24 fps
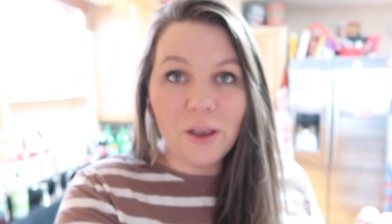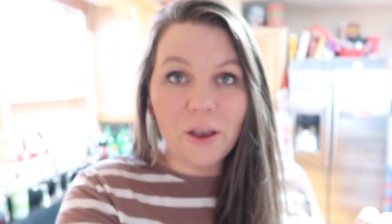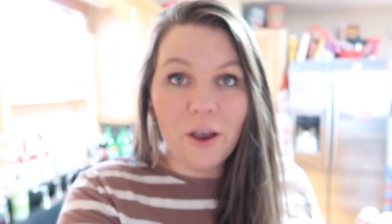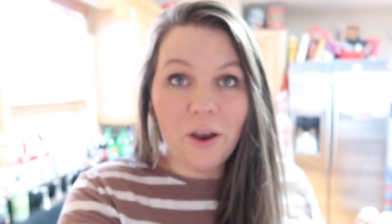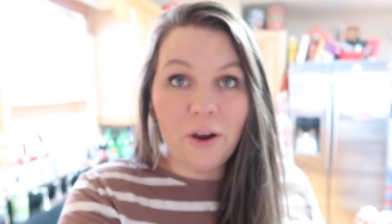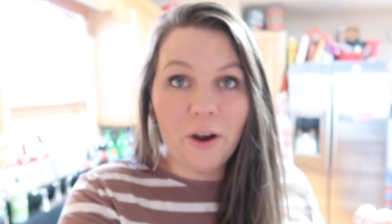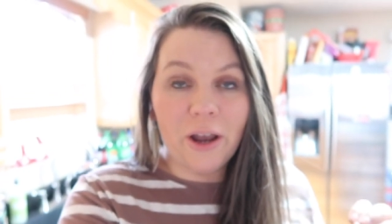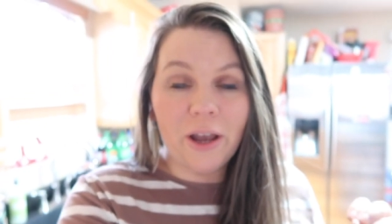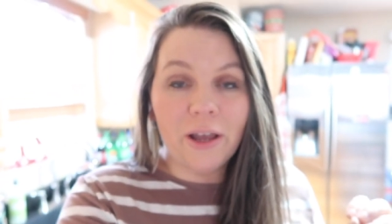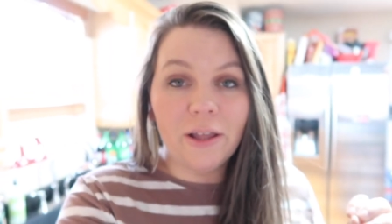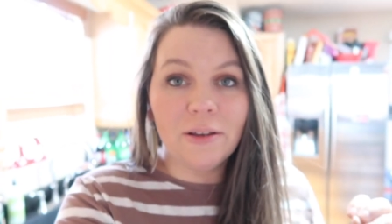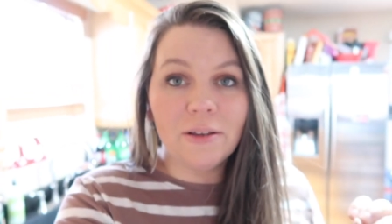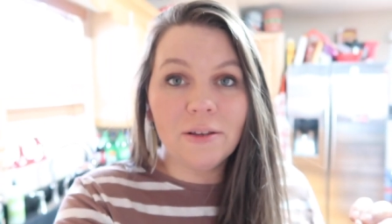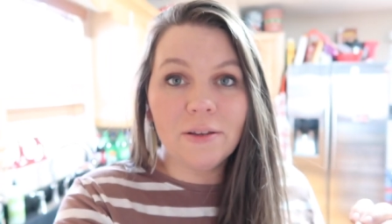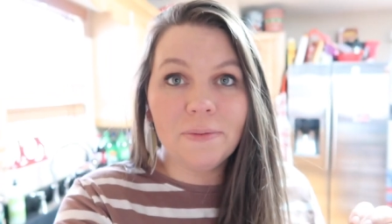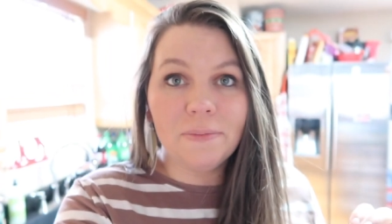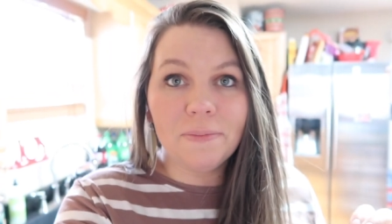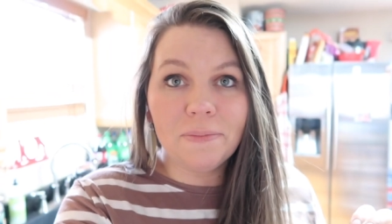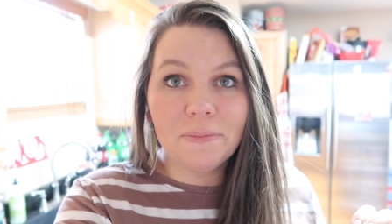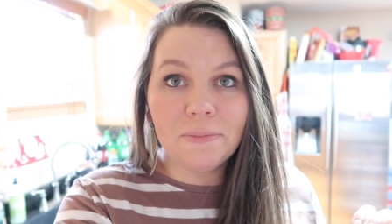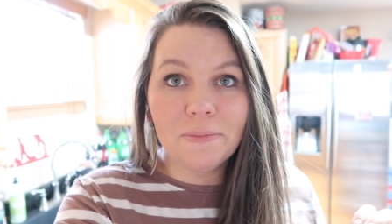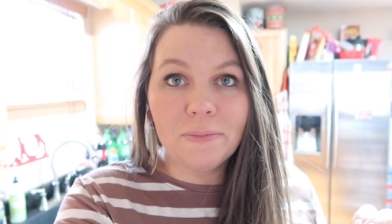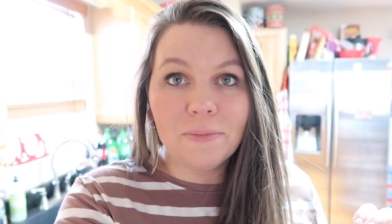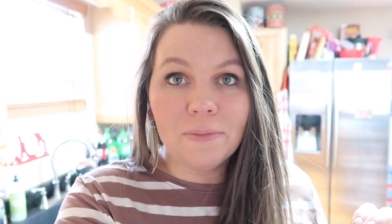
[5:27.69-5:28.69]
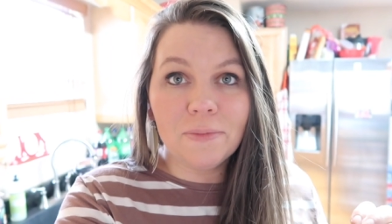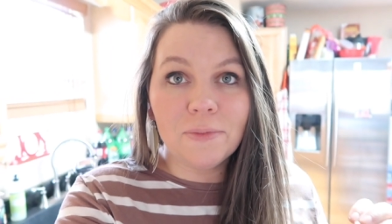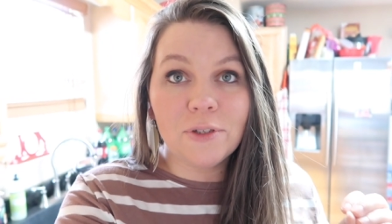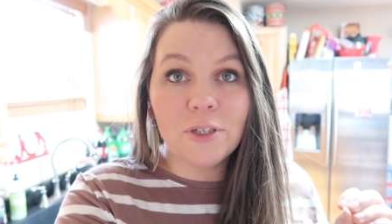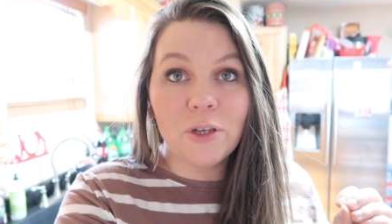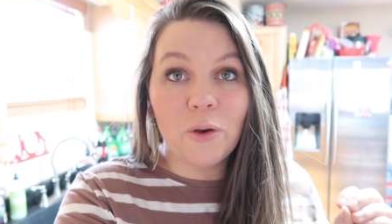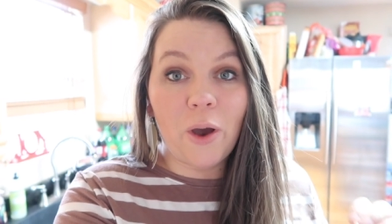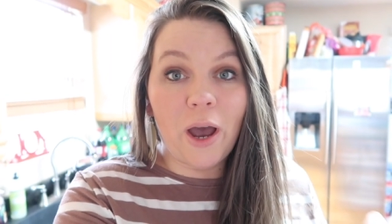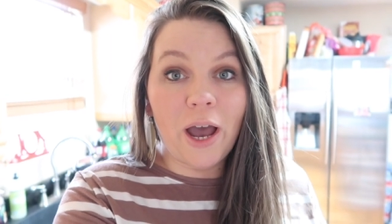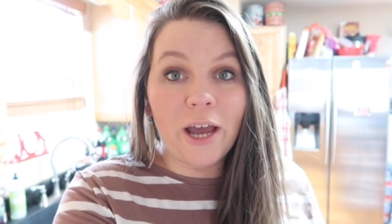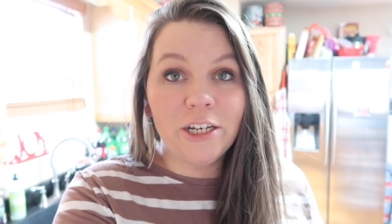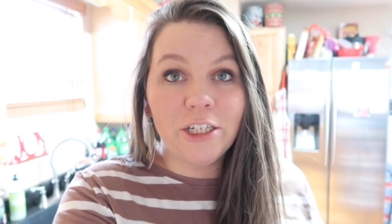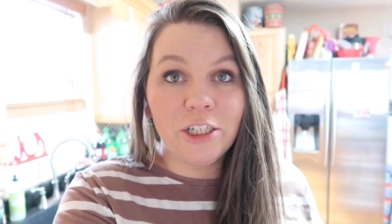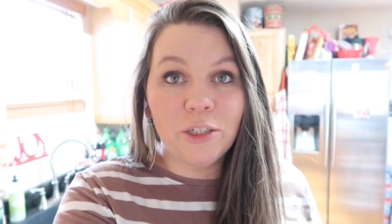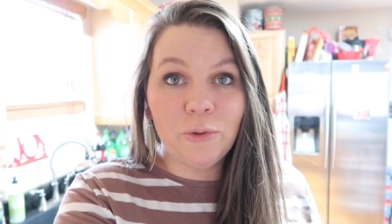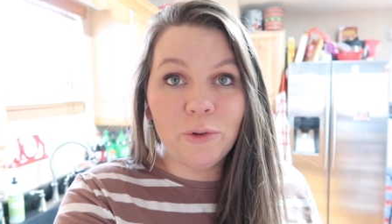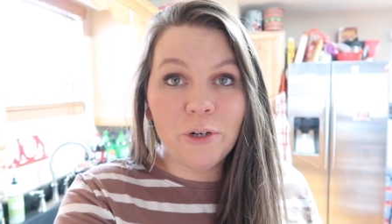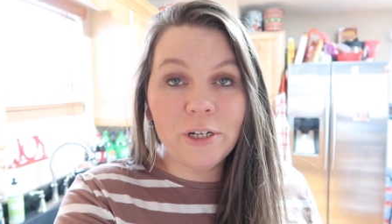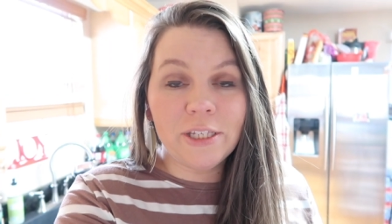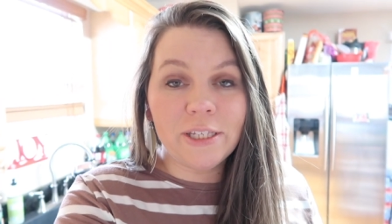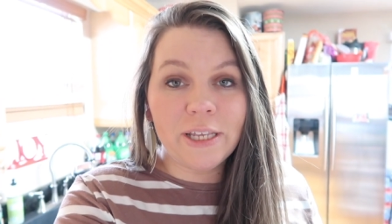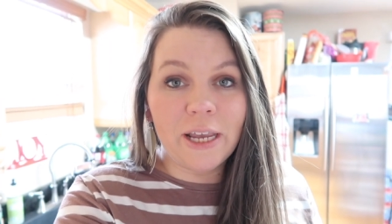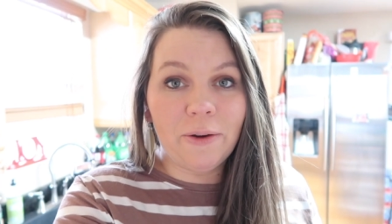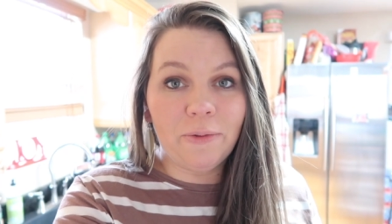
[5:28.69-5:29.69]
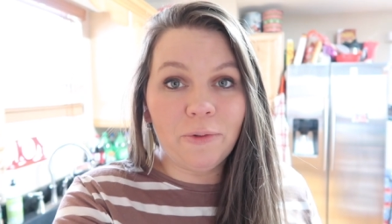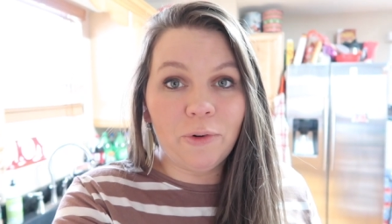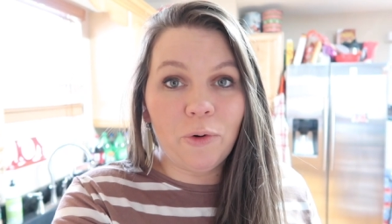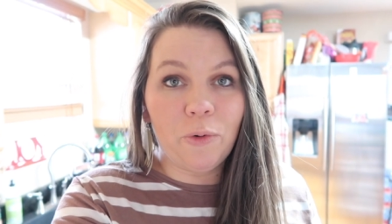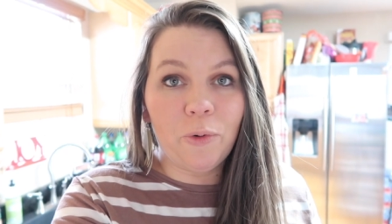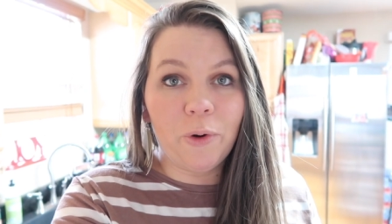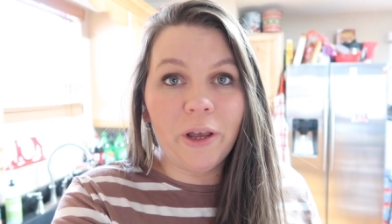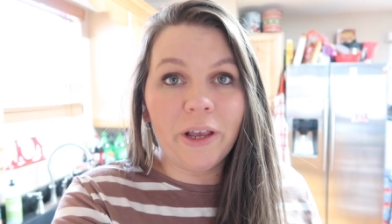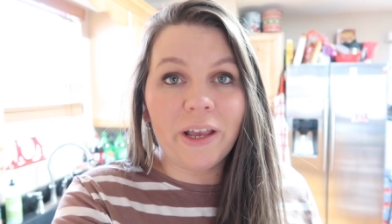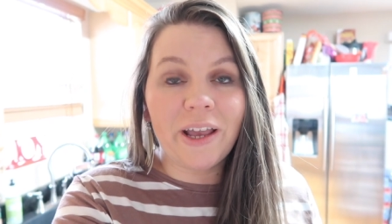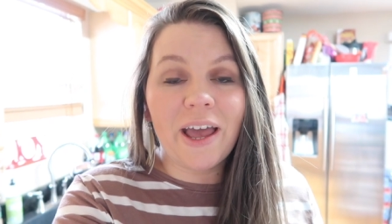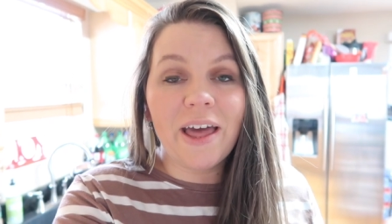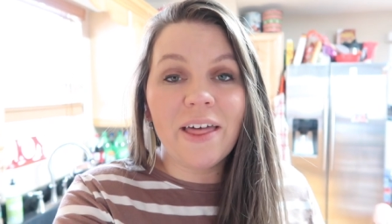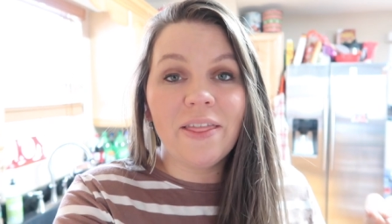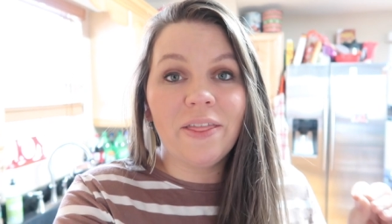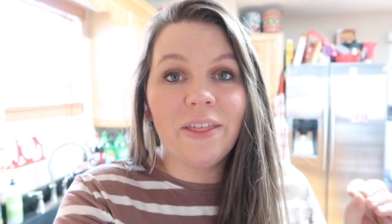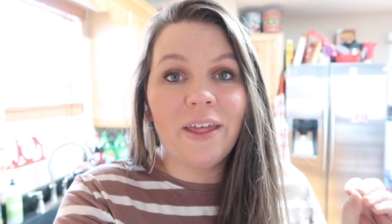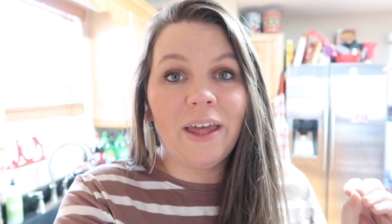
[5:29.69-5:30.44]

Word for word: All right so i just want to say real quick